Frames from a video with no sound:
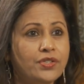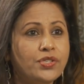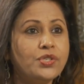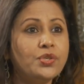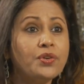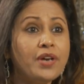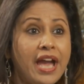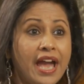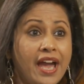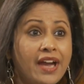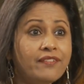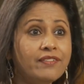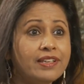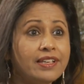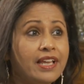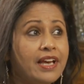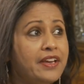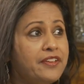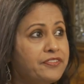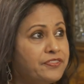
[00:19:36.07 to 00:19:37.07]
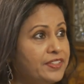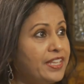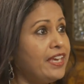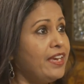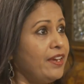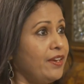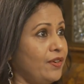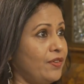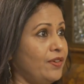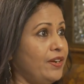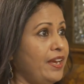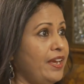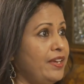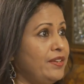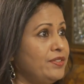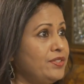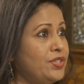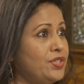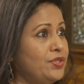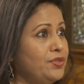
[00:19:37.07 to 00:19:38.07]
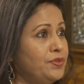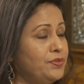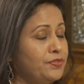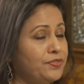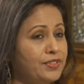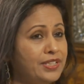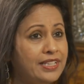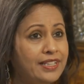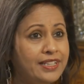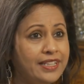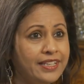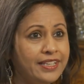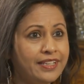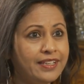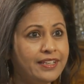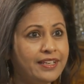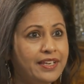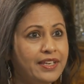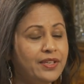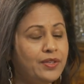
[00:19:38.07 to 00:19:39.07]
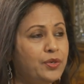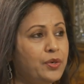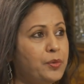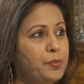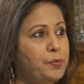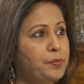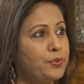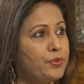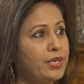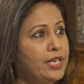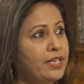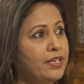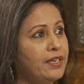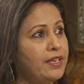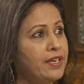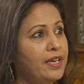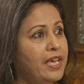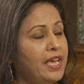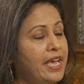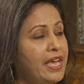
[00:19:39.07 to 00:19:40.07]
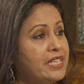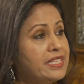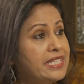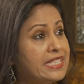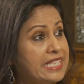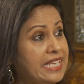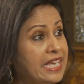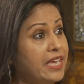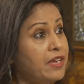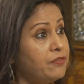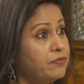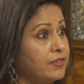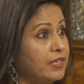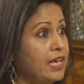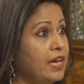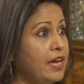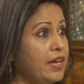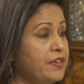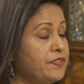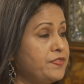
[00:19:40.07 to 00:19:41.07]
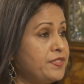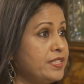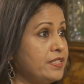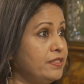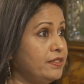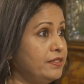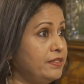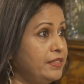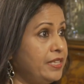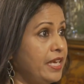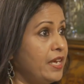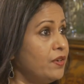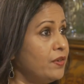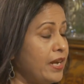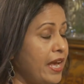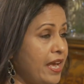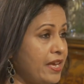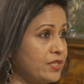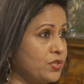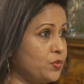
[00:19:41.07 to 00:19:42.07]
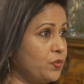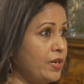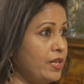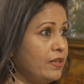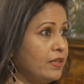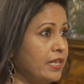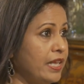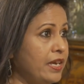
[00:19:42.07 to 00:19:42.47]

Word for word: to have a life there and to really, you know, bring and save lives there as well,